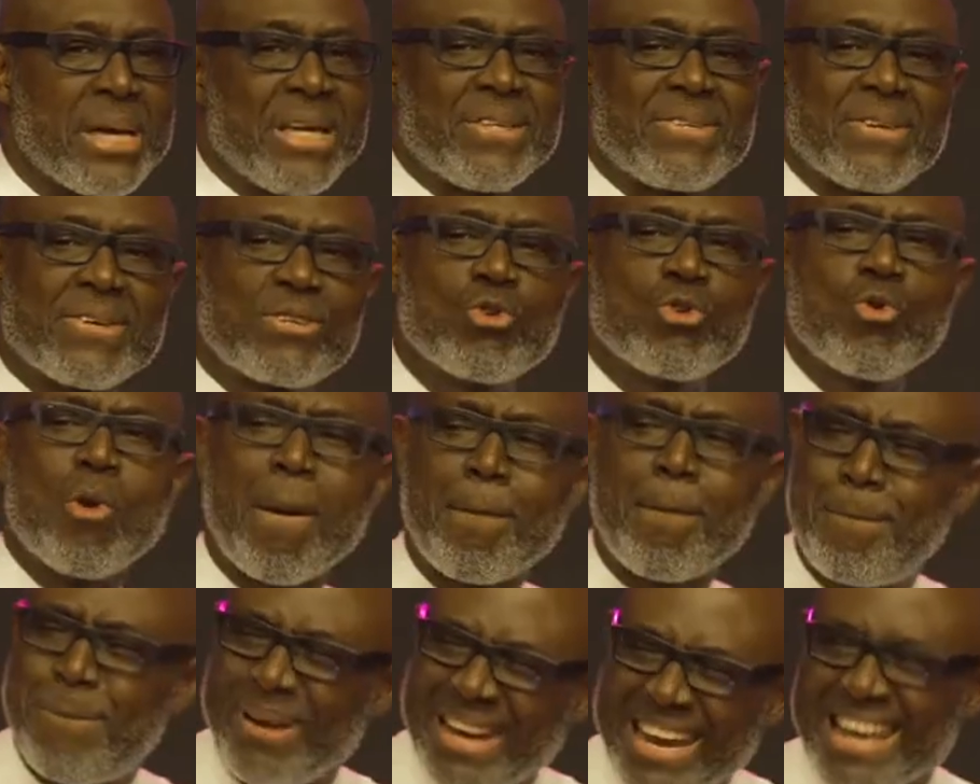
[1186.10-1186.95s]
He says, You
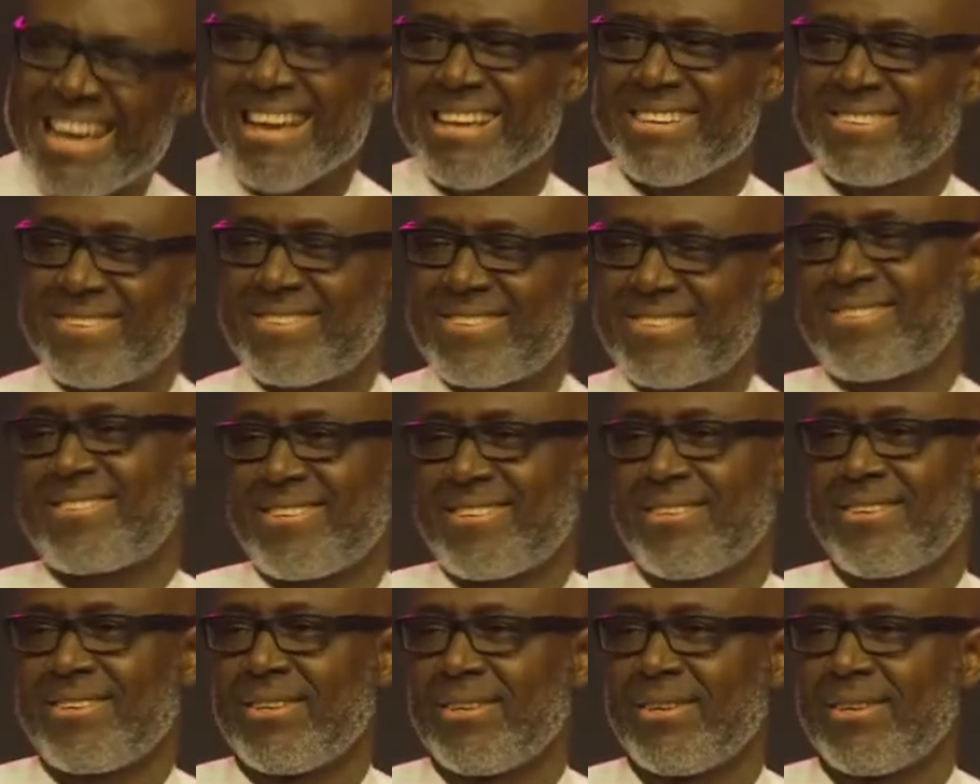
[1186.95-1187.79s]
are
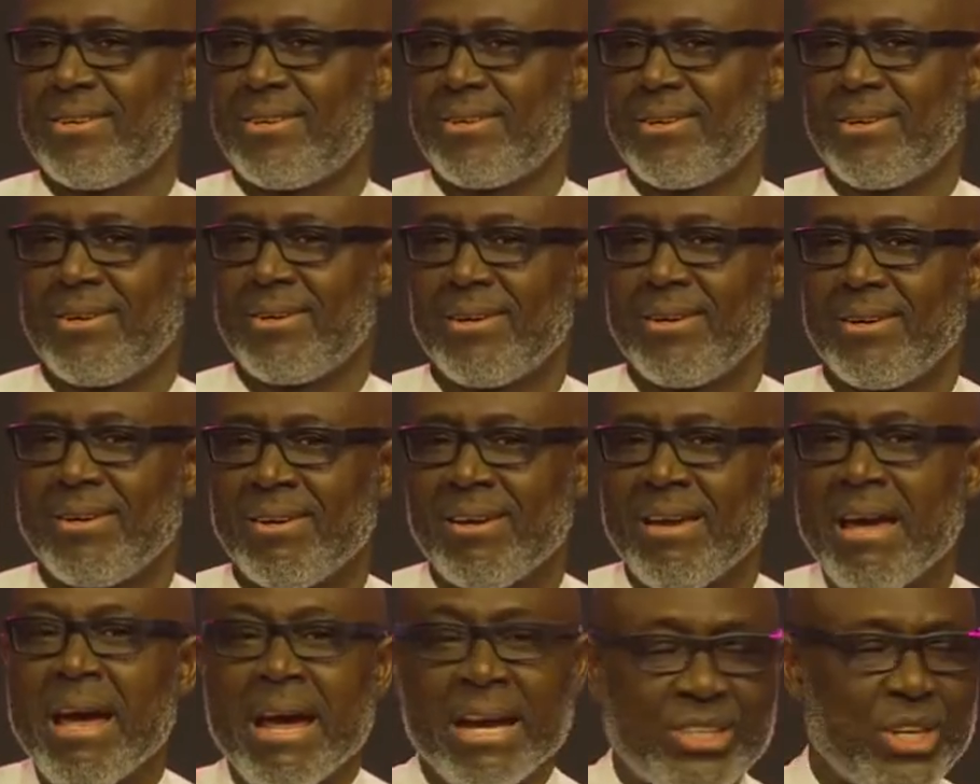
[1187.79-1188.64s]
blessed.
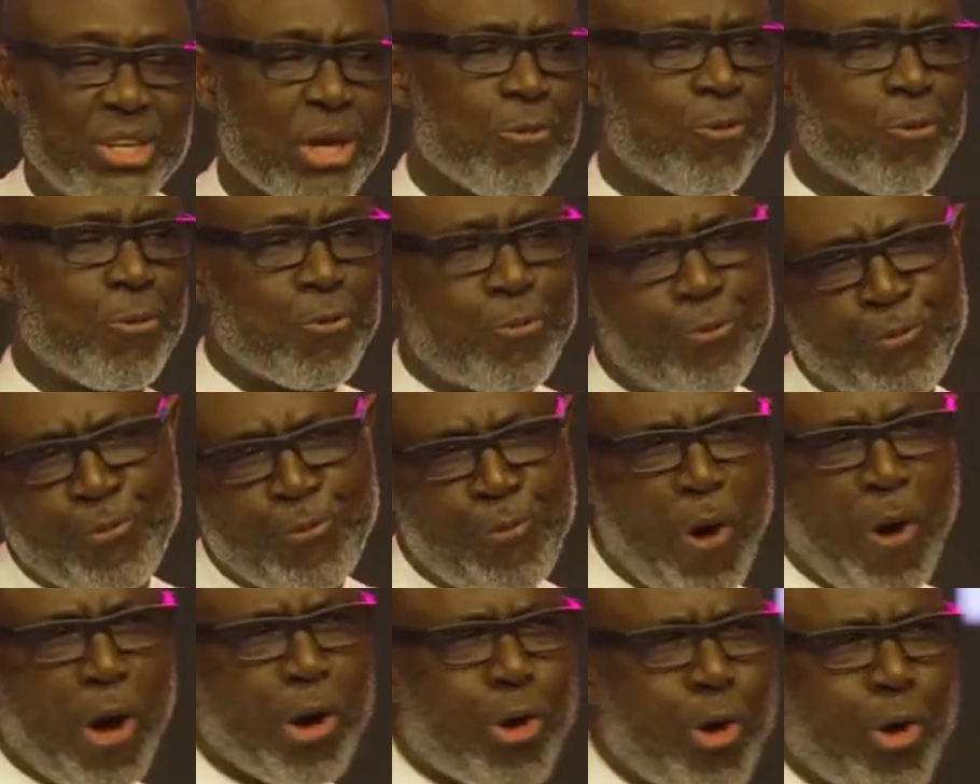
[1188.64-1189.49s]
He says, If you
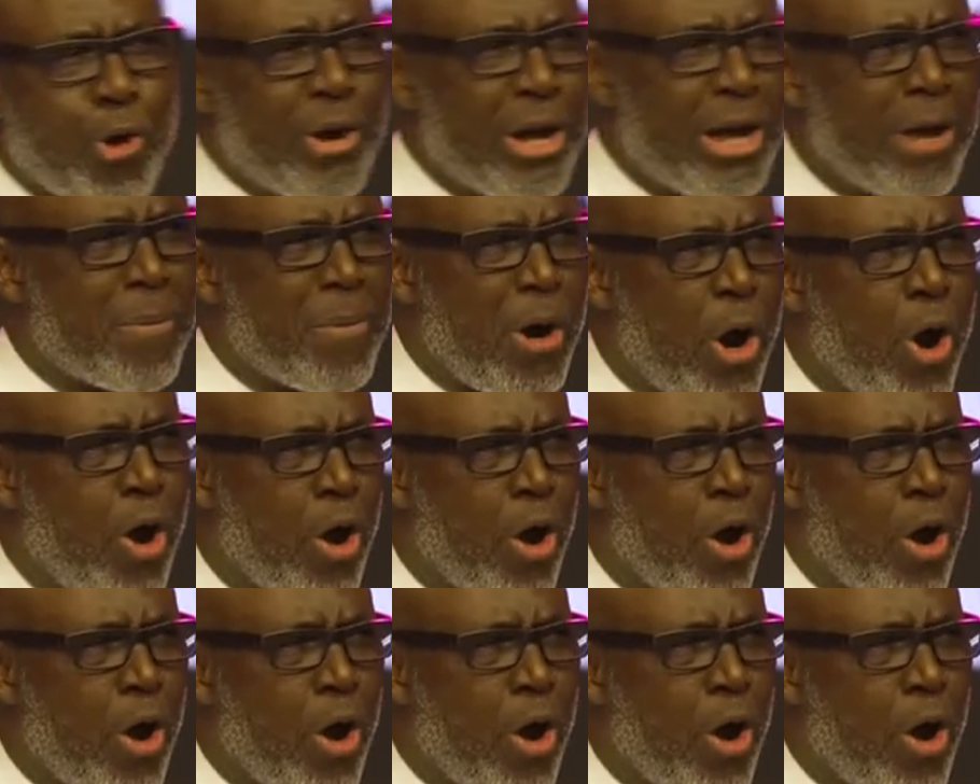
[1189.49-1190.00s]
follow Him